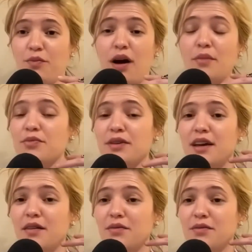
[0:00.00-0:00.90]

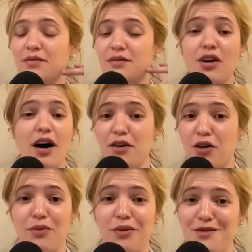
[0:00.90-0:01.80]
probably not at
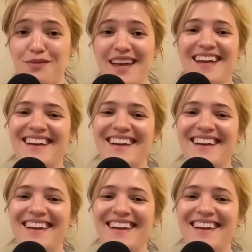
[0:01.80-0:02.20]
all what you mean.